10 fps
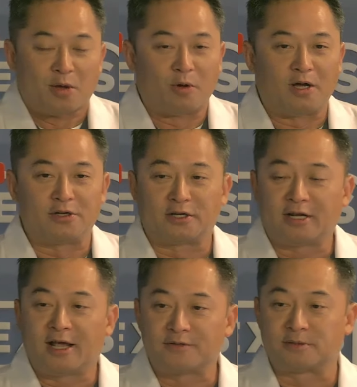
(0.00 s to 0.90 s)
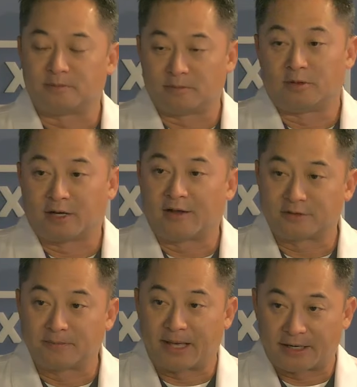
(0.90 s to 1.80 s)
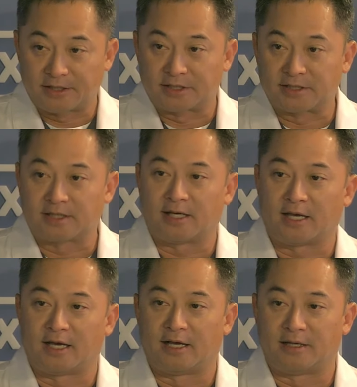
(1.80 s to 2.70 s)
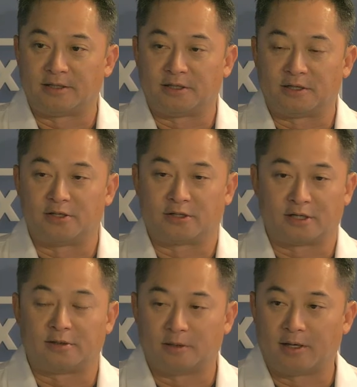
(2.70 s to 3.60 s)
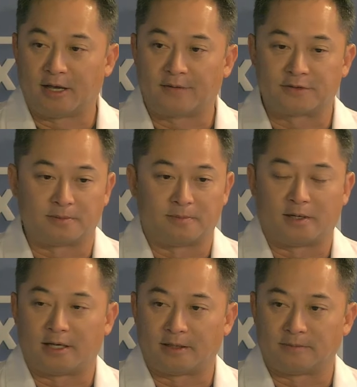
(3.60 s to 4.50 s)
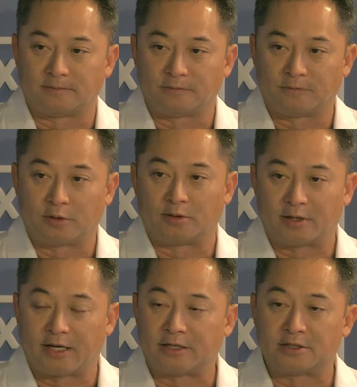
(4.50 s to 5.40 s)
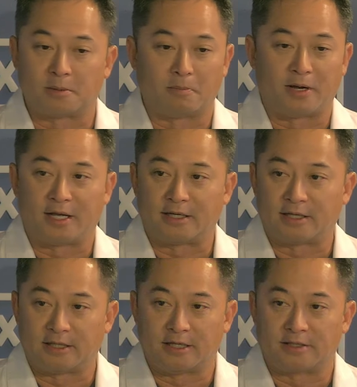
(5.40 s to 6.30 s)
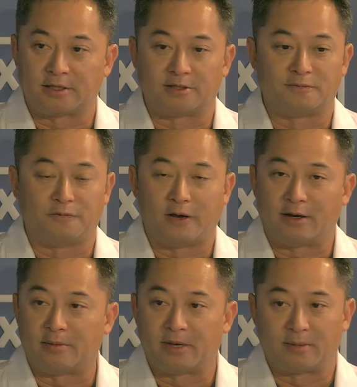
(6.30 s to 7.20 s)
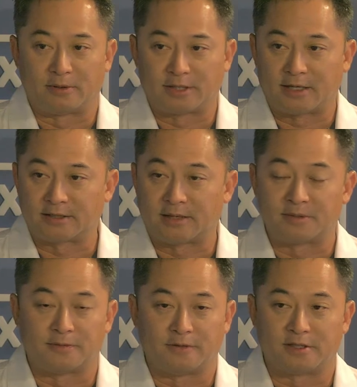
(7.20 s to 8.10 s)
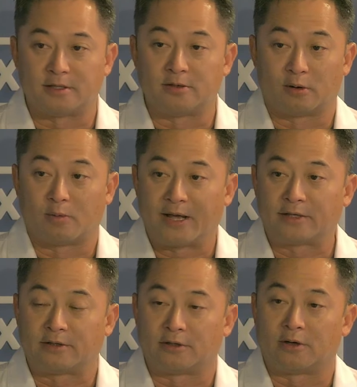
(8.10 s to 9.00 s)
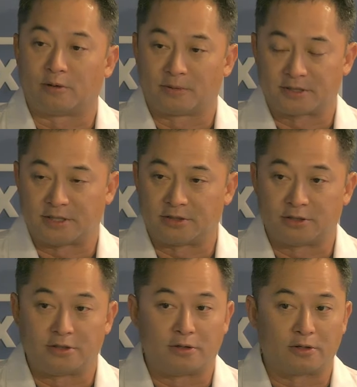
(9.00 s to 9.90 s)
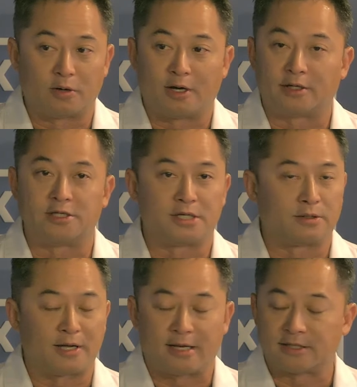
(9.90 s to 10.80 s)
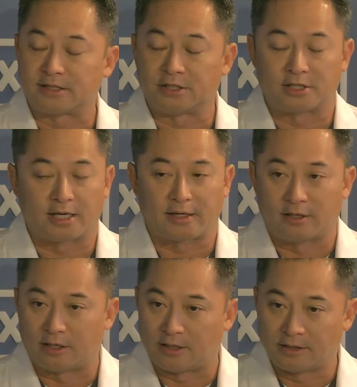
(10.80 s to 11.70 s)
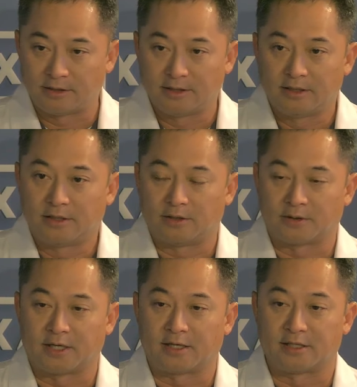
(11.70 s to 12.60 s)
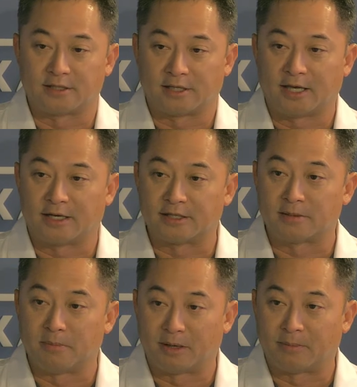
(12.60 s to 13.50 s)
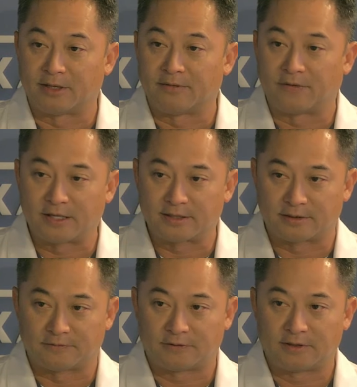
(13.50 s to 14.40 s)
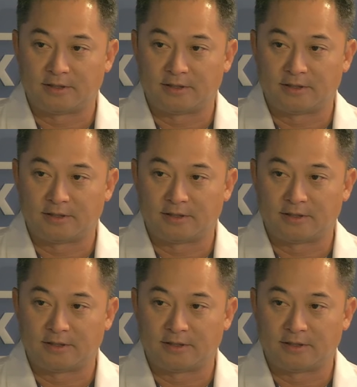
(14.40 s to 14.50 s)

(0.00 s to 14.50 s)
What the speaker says: Well, you can have some bandages, and you're going to have some fluid drainage, but it's very minimal downtime. You're awake during the whole procedure. You don't go under general anesthesia at all. Okay, because again, it's minimally invasive.